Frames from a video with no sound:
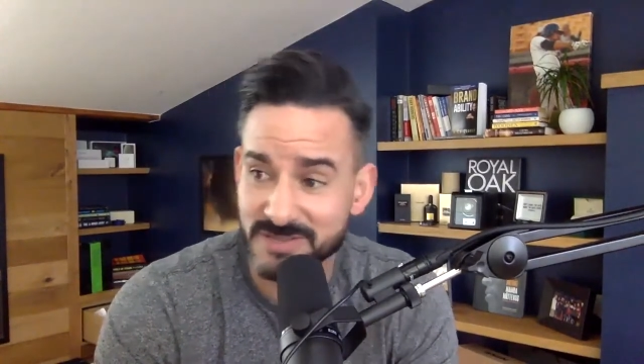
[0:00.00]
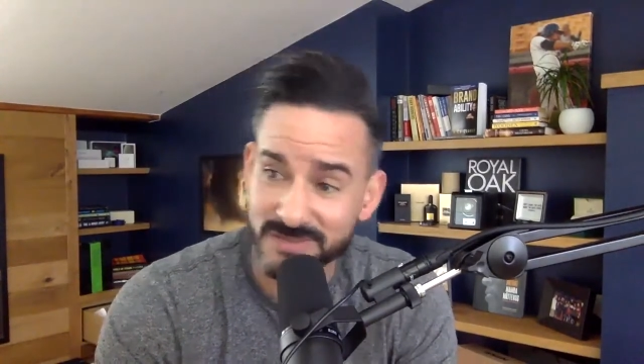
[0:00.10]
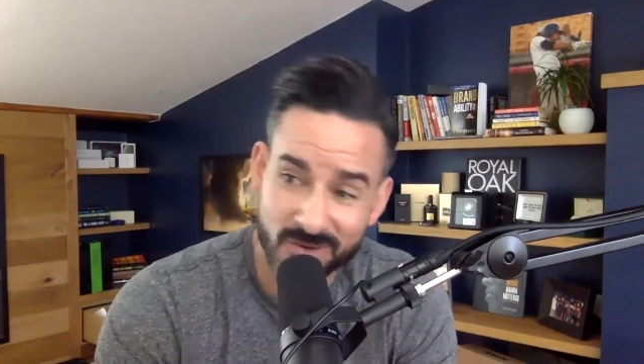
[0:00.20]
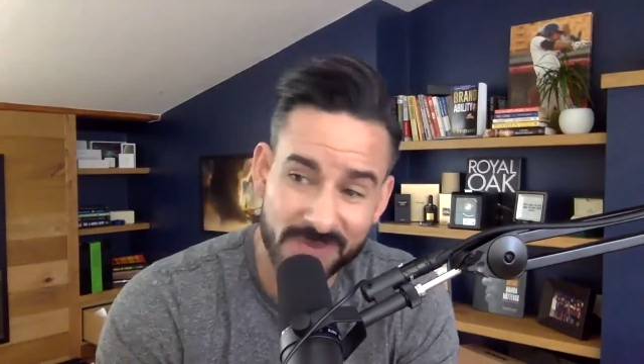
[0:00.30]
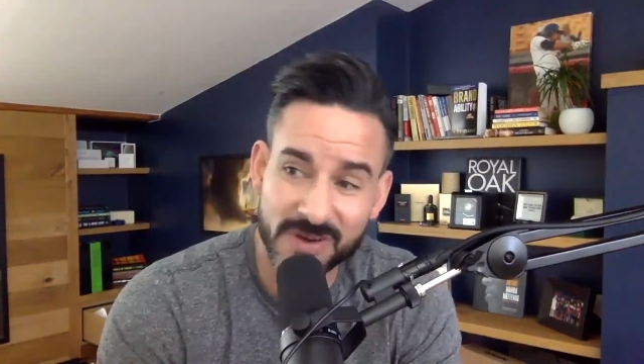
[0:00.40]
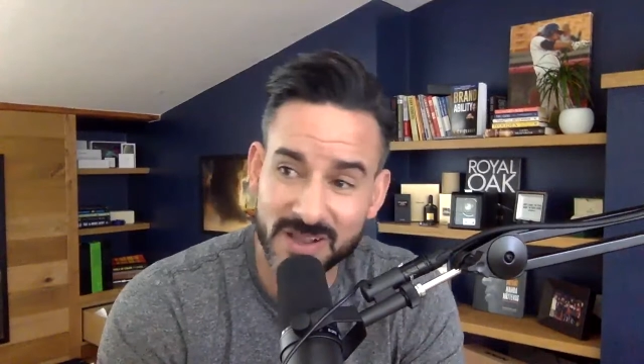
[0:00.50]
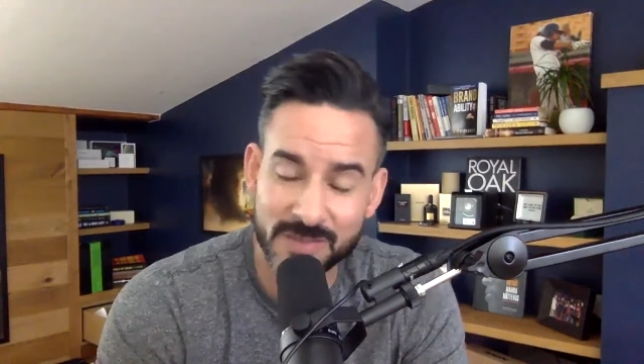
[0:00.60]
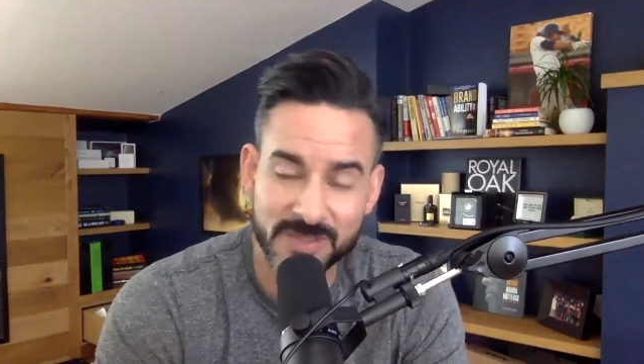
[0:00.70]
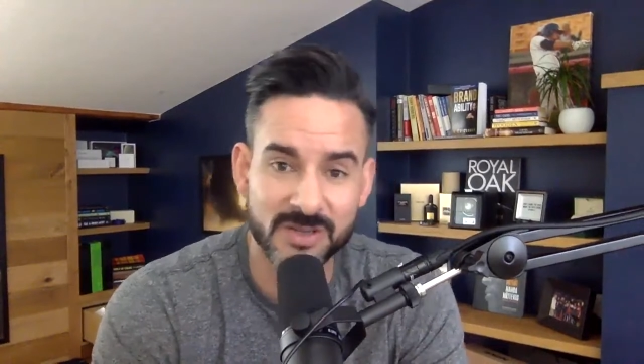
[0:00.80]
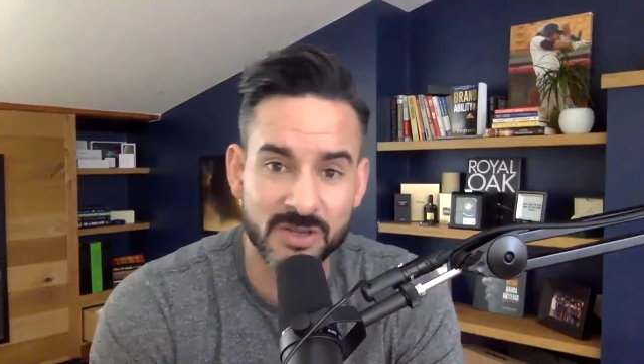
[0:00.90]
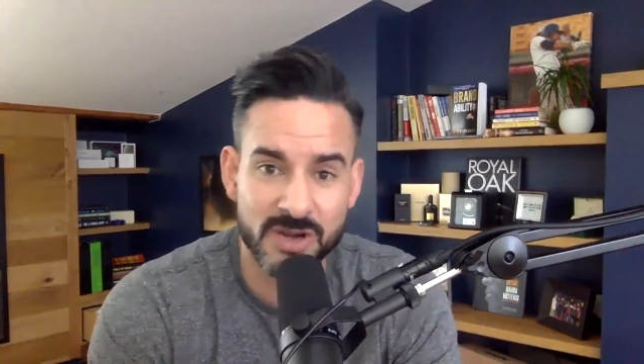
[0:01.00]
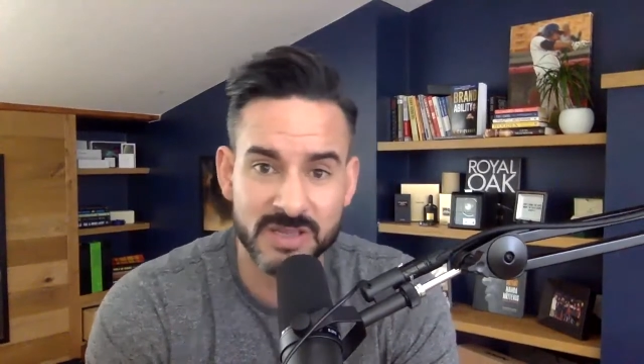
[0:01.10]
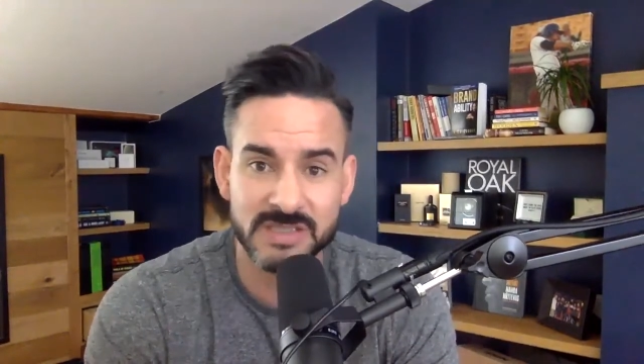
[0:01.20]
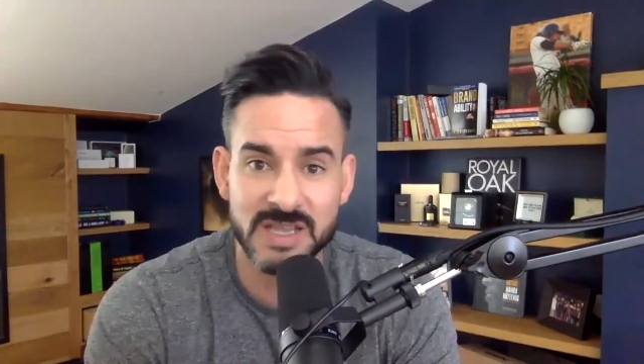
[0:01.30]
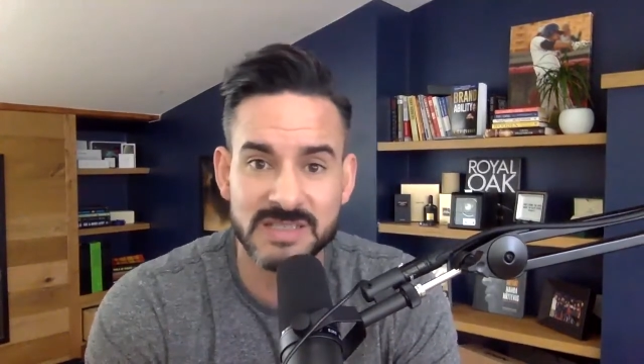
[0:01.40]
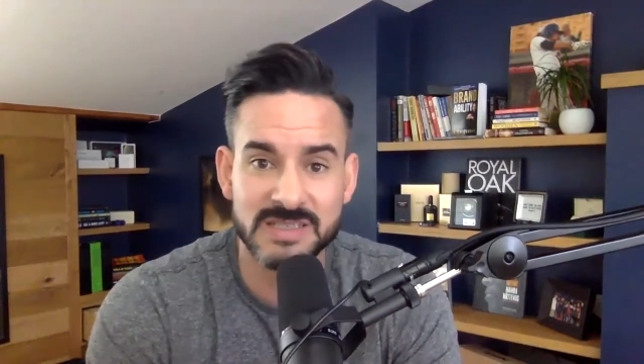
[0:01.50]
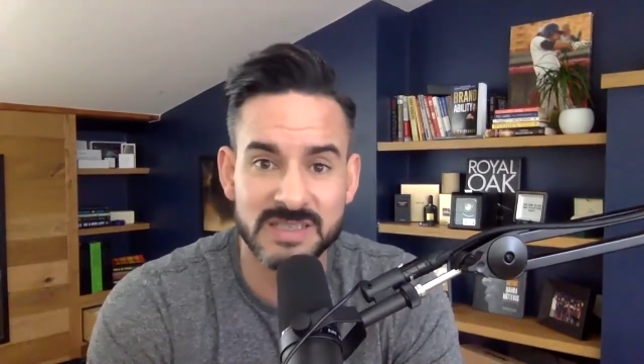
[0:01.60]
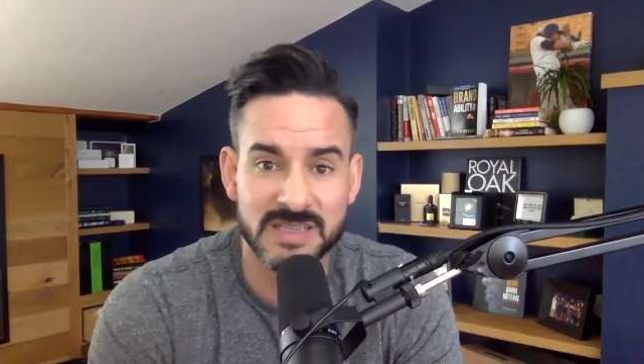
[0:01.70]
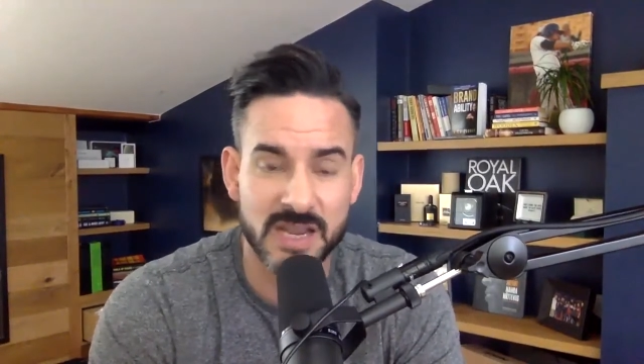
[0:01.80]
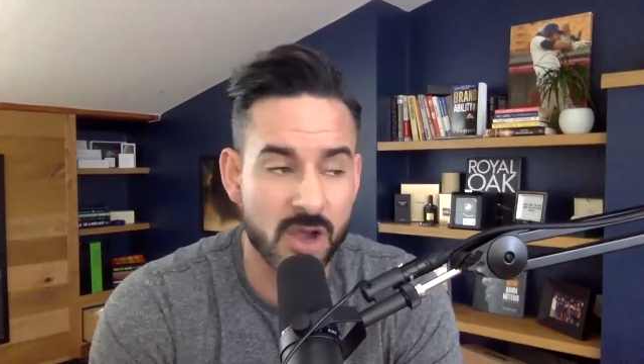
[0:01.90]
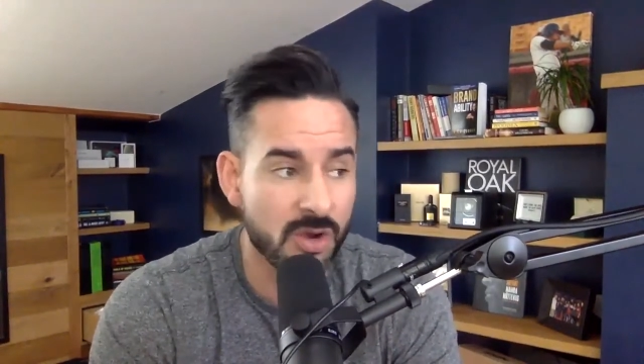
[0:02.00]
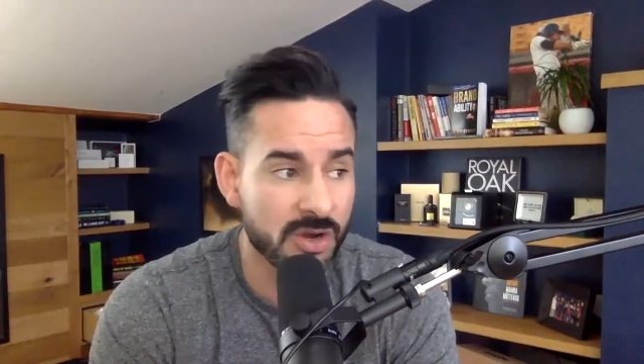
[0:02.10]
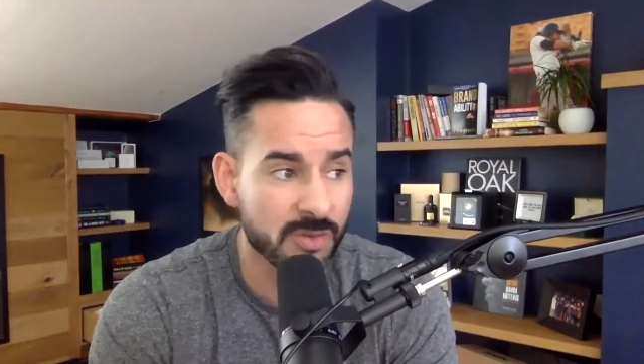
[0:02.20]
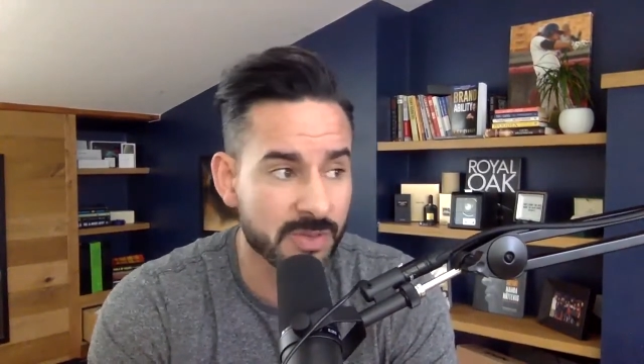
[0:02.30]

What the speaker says: And quite frankly, I'm still learning these lessons as I go here.